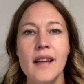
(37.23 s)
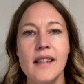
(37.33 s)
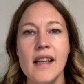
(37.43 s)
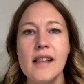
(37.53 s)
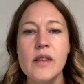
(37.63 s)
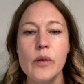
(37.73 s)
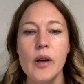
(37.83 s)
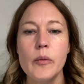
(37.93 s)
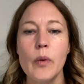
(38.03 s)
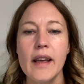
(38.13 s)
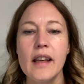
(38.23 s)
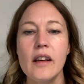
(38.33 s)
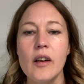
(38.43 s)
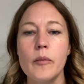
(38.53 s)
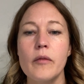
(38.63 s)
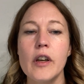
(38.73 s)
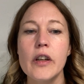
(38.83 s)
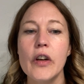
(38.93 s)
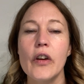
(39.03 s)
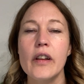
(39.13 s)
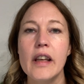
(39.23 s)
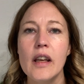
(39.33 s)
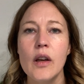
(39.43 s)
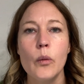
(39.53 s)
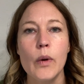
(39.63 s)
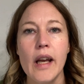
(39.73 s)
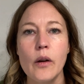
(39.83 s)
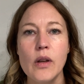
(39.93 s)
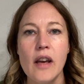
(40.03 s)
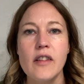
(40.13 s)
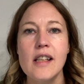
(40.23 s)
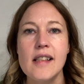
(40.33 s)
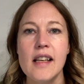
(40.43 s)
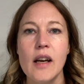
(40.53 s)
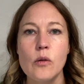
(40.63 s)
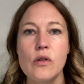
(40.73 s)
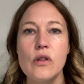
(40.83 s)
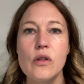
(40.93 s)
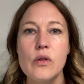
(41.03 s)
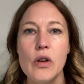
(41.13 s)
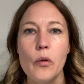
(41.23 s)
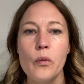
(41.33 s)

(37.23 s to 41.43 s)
they describe waking up very early without having set out to do so.